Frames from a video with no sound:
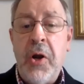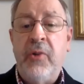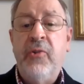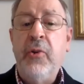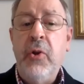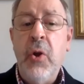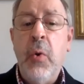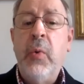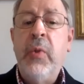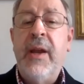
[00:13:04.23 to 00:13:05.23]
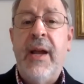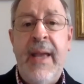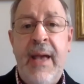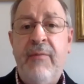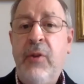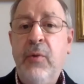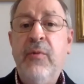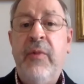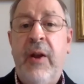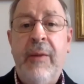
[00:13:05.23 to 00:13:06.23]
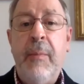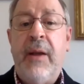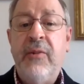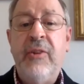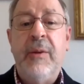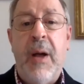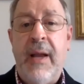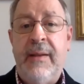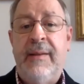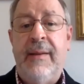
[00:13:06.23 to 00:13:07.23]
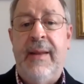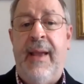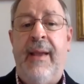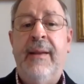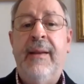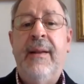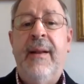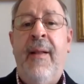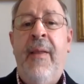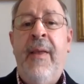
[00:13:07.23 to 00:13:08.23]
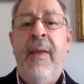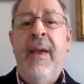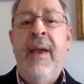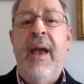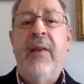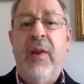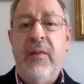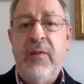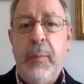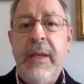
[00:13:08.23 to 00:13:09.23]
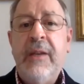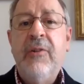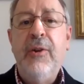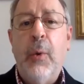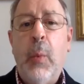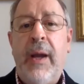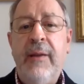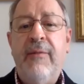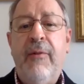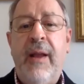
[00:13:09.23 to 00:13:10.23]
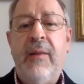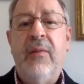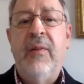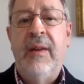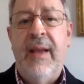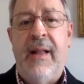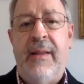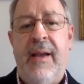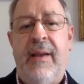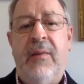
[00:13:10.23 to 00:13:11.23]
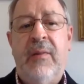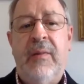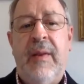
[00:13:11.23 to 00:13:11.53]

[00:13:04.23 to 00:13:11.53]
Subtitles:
to know that I have you very much in mind today as I speak to your white friends and allies.